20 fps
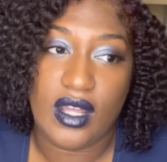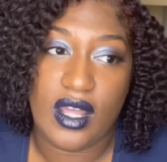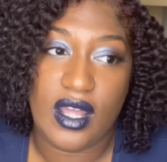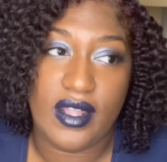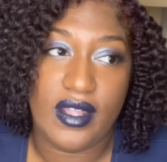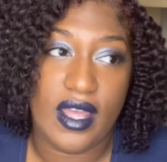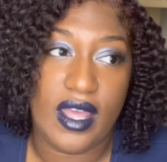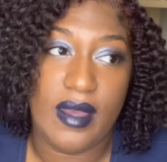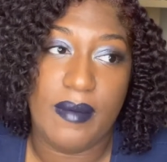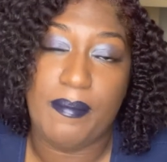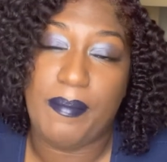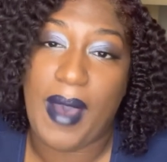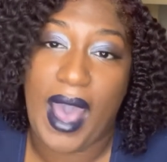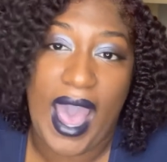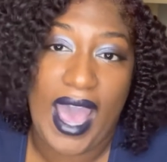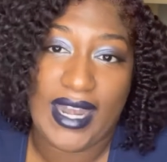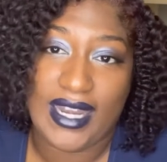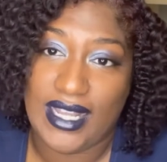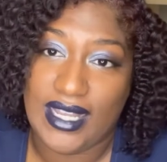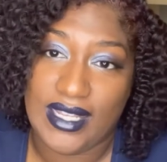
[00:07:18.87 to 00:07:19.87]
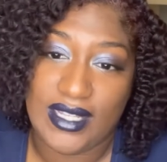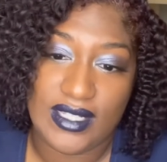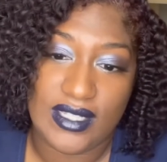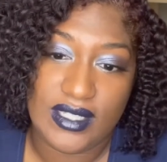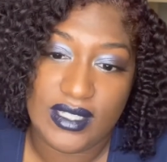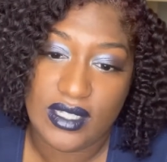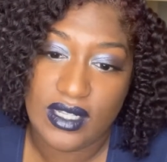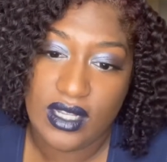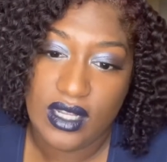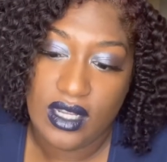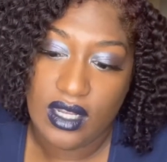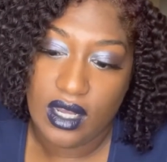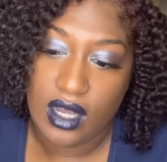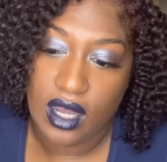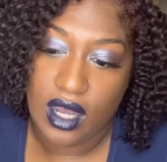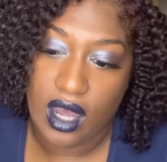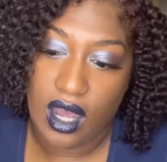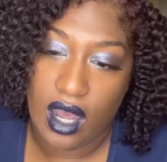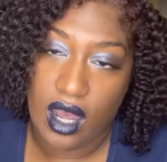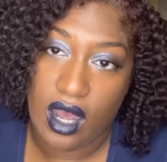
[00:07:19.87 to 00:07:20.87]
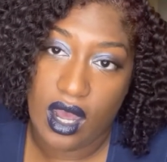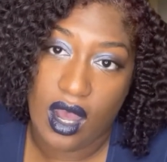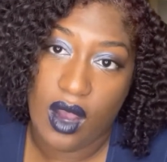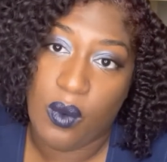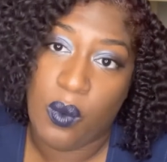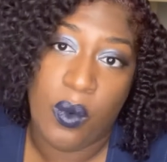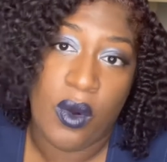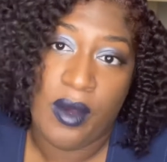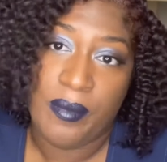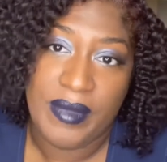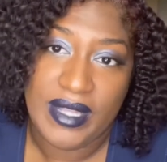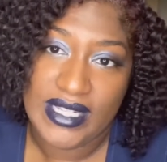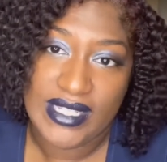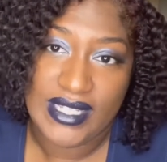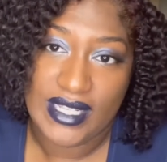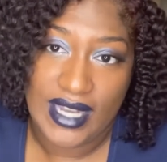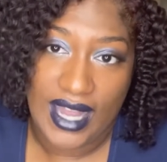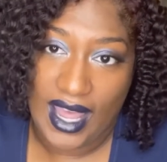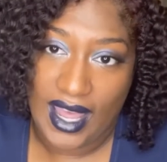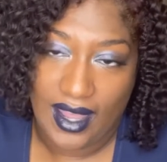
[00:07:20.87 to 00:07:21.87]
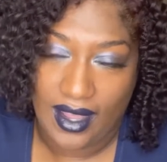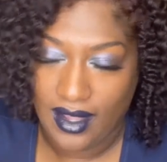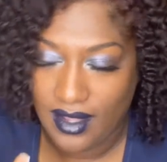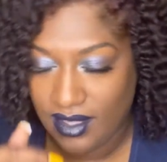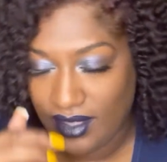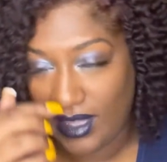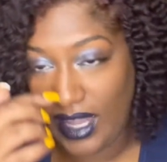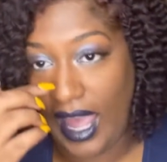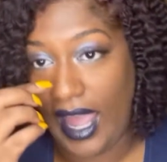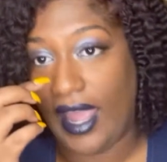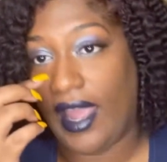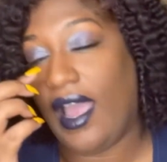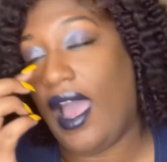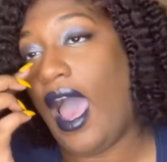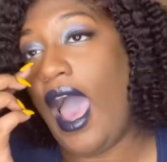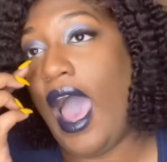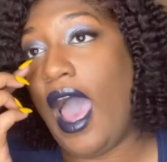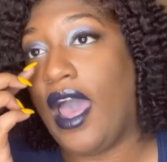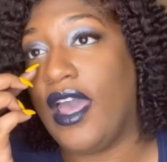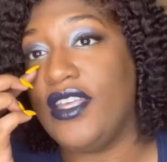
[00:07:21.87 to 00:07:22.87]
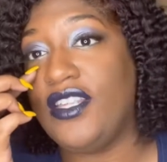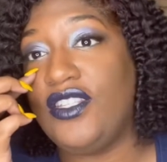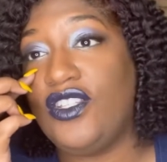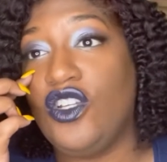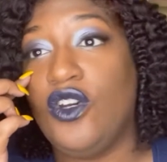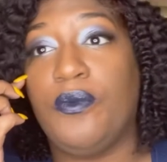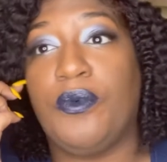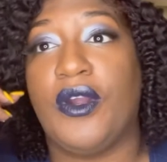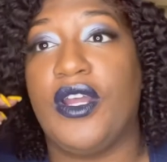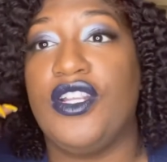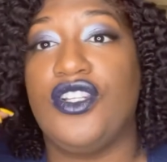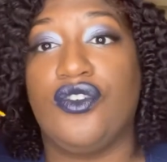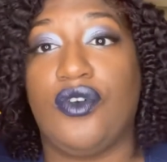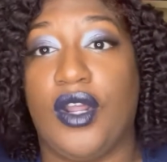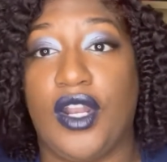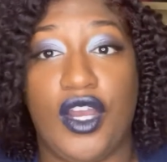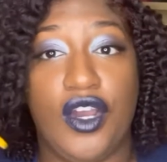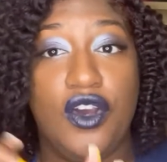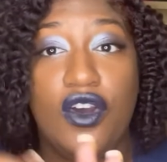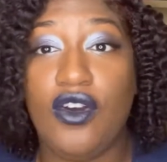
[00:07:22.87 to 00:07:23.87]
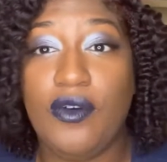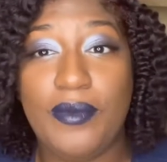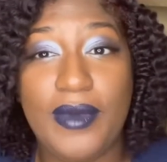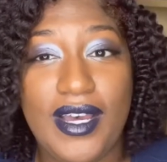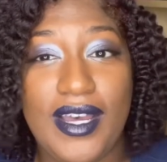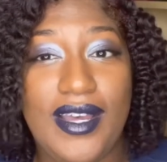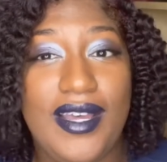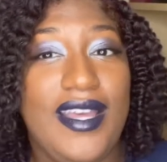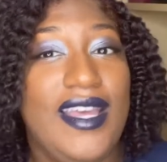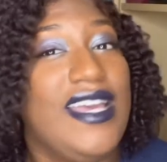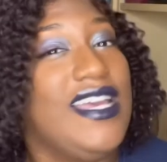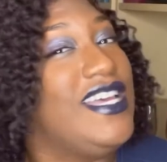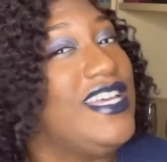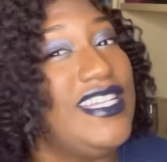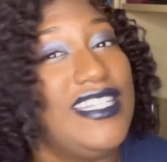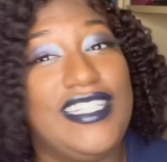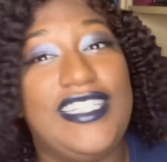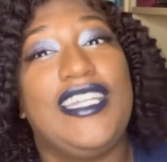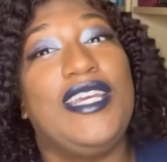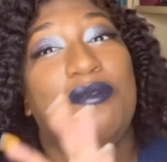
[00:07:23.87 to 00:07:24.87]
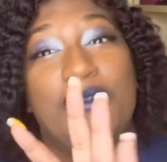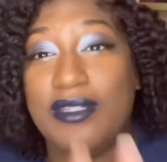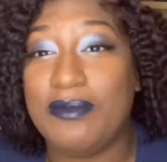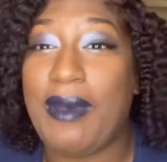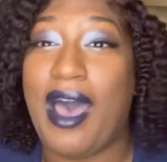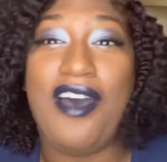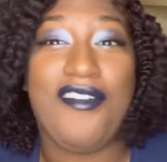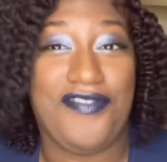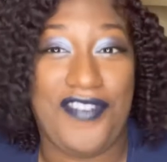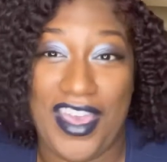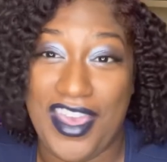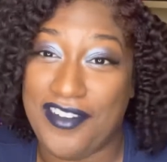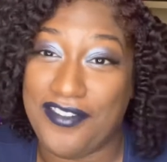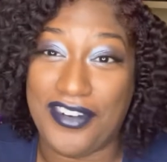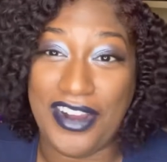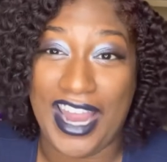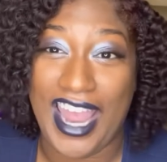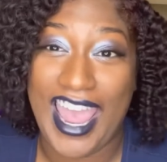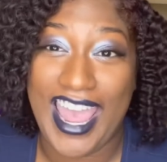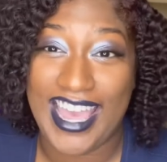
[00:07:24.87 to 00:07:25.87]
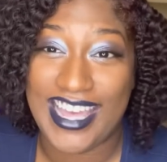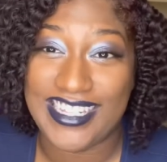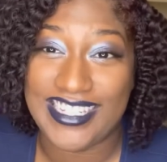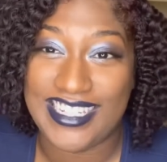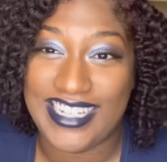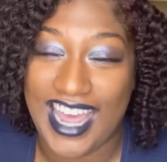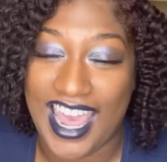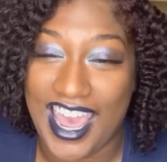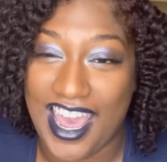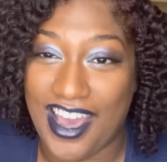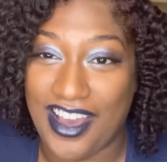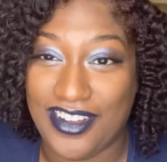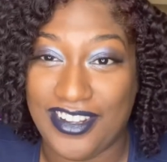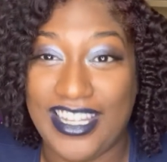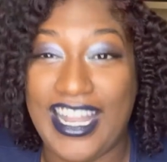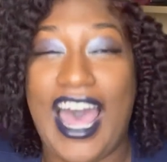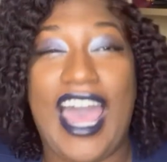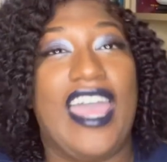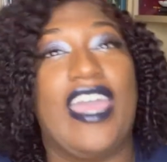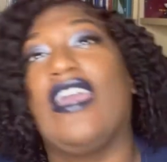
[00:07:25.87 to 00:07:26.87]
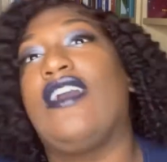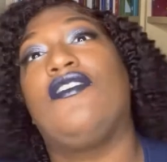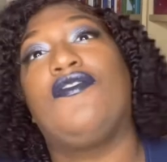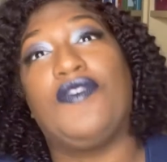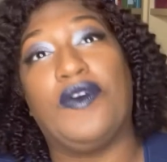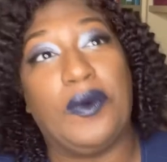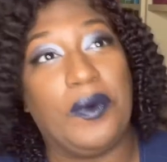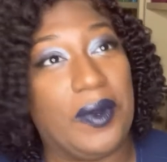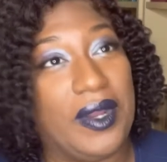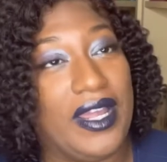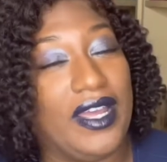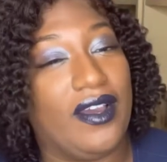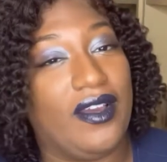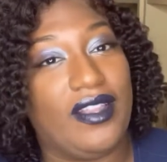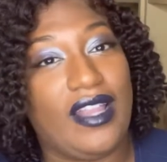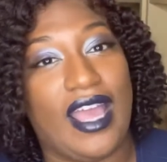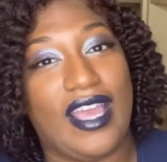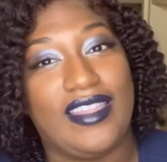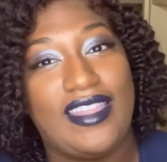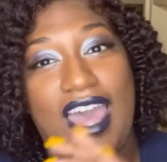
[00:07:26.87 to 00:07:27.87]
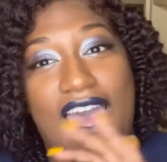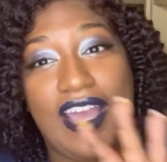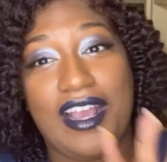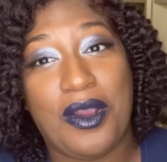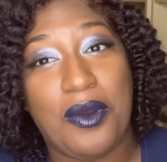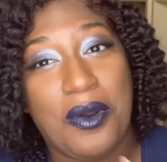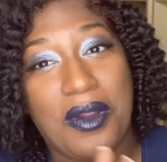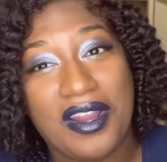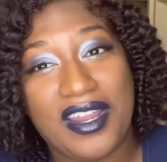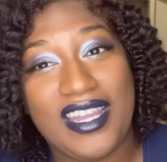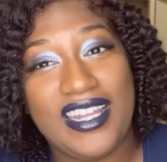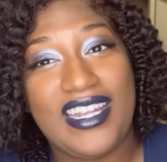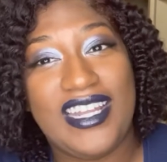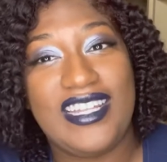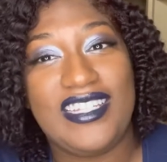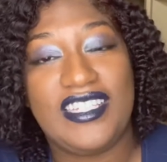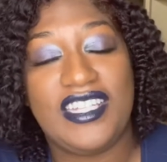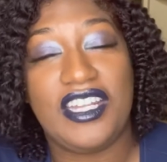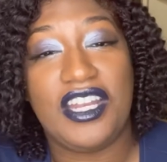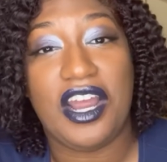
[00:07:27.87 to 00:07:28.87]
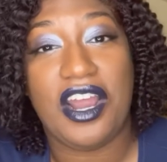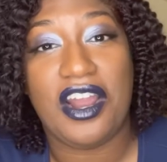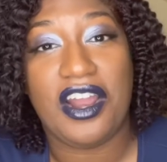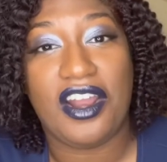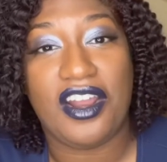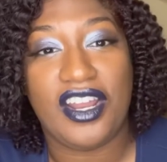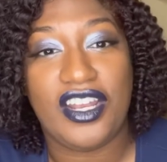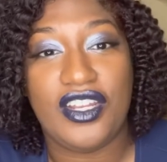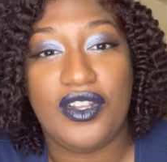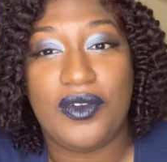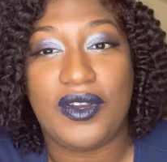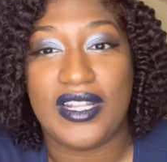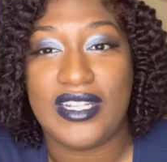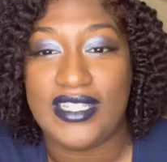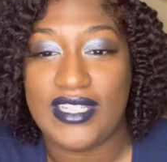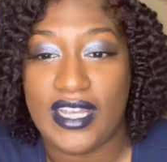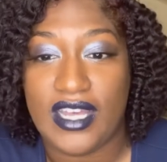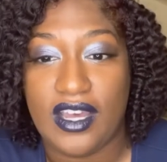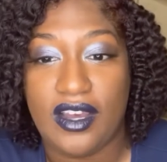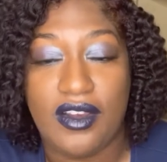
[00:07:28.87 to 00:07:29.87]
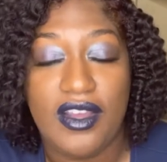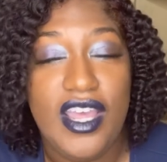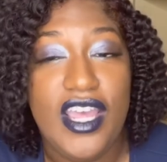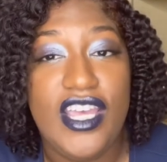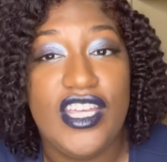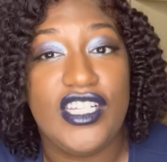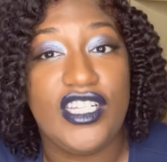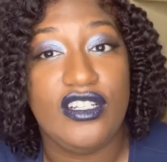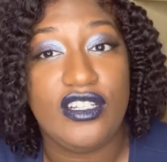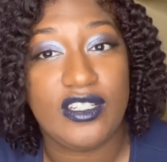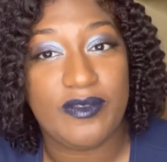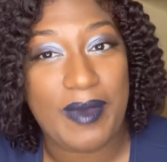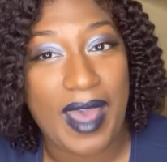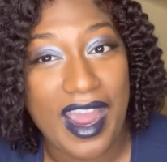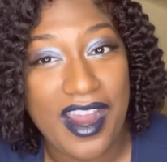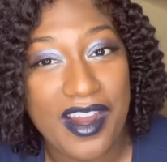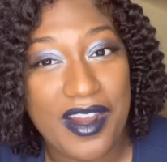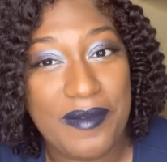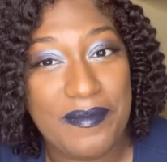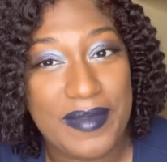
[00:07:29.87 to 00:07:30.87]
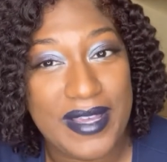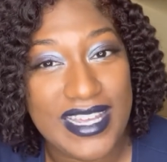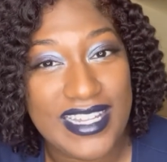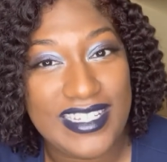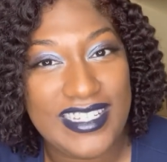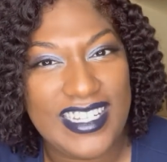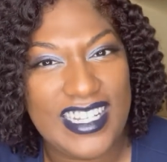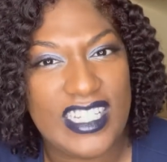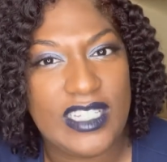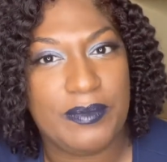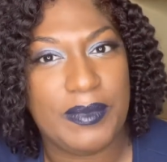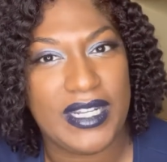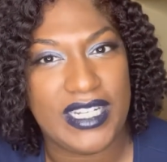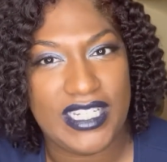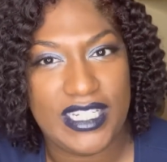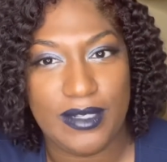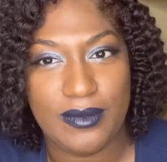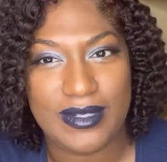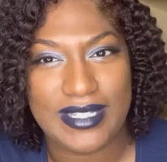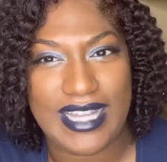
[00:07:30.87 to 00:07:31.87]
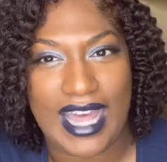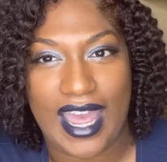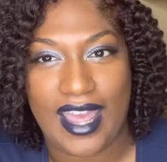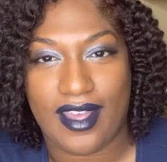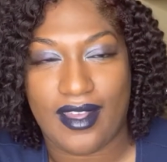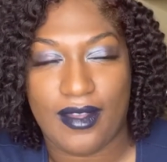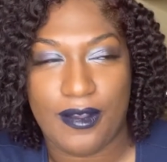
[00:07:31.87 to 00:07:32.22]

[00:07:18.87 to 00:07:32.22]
embodies a woman today. Like, I super enjoyed it. Uma, she was my favorite, hands down. Like, for real. Like, that quirkiness in her, and you can tell she was about her business, but she was like